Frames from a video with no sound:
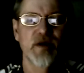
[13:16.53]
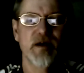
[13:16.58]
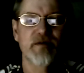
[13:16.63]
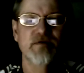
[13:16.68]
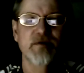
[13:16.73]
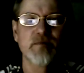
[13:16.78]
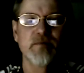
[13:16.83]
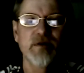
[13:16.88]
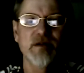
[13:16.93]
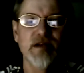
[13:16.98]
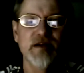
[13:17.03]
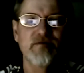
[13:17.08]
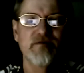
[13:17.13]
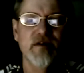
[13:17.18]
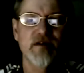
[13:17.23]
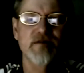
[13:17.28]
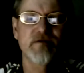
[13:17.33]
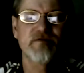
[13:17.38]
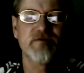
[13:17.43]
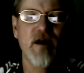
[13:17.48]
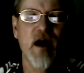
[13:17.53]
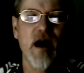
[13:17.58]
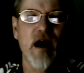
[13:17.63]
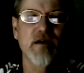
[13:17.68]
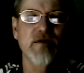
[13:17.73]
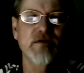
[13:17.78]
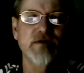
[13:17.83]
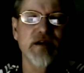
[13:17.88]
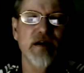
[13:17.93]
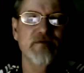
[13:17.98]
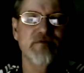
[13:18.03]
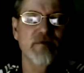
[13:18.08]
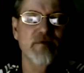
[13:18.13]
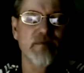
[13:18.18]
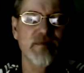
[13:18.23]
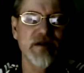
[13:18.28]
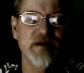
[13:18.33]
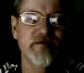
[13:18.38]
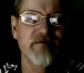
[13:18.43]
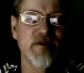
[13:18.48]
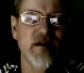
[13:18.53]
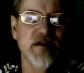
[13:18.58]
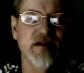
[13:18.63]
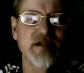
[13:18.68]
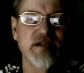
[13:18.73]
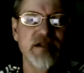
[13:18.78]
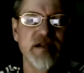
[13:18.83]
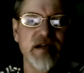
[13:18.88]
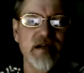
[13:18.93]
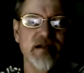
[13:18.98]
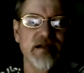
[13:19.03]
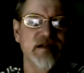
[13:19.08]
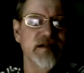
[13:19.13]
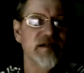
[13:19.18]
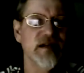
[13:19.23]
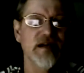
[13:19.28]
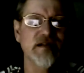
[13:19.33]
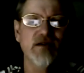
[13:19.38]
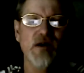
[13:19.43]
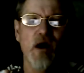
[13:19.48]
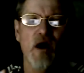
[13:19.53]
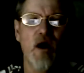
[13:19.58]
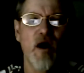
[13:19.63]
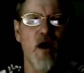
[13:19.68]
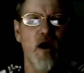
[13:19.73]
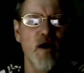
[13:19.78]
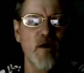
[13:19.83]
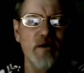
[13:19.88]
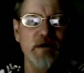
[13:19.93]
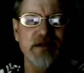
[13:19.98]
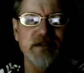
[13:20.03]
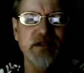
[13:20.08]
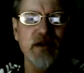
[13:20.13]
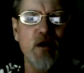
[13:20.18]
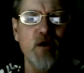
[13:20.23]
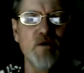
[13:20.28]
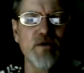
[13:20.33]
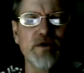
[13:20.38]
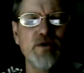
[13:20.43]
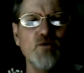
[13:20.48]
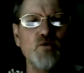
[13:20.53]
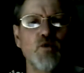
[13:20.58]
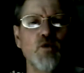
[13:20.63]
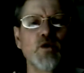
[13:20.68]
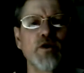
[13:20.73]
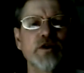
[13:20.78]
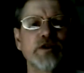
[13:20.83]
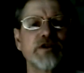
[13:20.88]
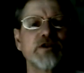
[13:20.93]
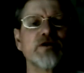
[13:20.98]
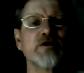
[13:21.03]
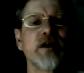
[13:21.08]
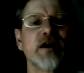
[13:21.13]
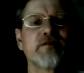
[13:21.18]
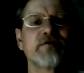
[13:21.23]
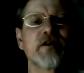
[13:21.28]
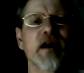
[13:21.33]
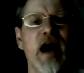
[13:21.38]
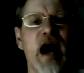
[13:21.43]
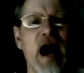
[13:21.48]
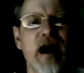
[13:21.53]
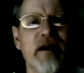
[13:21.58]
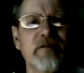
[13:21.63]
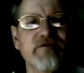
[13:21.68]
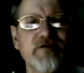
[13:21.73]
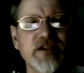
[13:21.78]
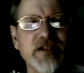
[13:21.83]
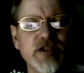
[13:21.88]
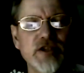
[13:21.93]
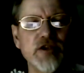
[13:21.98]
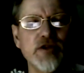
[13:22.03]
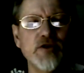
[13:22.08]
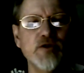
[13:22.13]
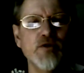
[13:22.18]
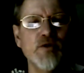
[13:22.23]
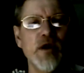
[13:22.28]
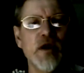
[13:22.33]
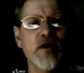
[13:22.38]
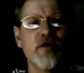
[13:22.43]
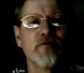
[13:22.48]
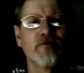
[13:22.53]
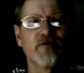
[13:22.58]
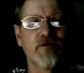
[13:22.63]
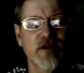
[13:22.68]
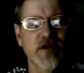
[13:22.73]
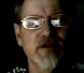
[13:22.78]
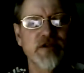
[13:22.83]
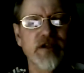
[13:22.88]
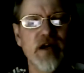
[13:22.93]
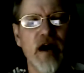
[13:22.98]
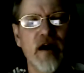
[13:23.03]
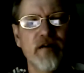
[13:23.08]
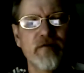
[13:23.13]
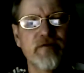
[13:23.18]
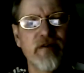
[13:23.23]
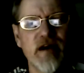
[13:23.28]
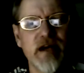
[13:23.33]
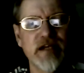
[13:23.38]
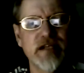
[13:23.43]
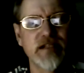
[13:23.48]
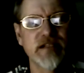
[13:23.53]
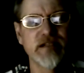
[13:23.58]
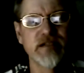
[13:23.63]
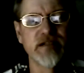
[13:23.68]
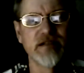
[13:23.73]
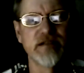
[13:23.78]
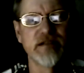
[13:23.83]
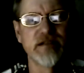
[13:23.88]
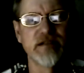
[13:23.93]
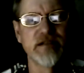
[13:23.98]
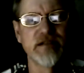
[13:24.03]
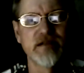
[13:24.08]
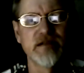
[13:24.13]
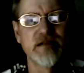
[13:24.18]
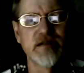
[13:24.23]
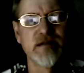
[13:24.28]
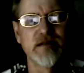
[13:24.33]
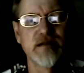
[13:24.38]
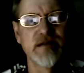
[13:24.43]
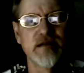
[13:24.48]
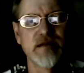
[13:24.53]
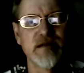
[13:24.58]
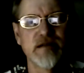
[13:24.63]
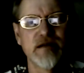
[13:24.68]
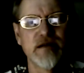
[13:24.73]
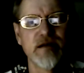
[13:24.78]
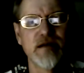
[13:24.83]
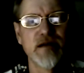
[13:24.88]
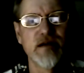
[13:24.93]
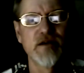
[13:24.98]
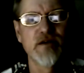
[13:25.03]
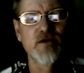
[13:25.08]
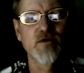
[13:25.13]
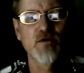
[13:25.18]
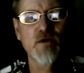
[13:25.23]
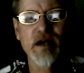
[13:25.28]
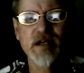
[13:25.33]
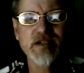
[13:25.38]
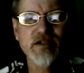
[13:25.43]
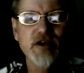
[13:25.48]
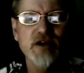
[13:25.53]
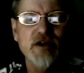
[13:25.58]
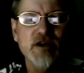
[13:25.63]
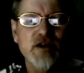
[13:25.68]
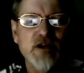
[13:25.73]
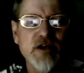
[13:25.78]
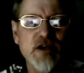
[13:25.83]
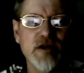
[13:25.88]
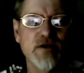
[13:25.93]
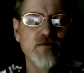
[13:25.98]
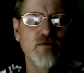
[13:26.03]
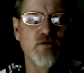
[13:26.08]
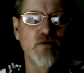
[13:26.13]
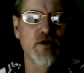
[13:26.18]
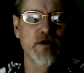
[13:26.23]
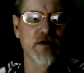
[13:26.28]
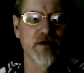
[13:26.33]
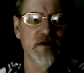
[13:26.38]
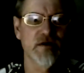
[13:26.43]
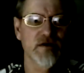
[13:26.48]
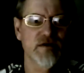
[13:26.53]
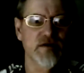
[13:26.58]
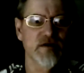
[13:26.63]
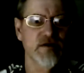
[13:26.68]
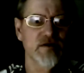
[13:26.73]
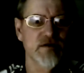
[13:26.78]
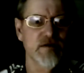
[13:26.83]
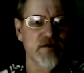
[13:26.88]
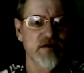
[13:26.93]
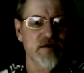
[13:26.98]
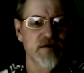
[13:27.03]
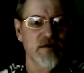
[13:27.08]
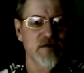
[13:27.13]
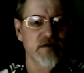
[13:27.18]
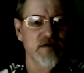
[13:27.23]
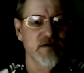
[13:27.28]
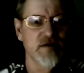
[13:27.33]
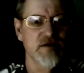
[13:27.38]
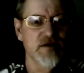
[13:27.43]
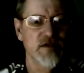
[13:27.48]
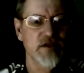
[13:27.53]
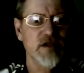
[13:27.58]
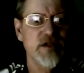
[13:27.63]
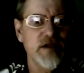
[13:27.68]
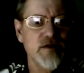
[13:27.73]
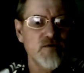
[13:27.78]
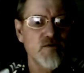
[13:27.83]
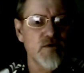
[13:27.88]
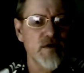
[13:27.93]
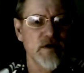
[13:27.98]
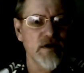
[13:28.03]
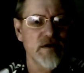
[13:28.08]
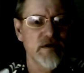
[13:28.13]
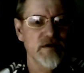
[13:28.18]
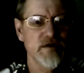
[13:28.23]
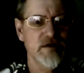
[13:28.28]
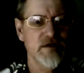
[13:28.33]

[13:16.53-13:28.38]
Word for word: You have to believe on the Father and you have to believe on Jesus. That's all. That's the only work you'll ever have to do for your salvation. The rest are good works. Good works.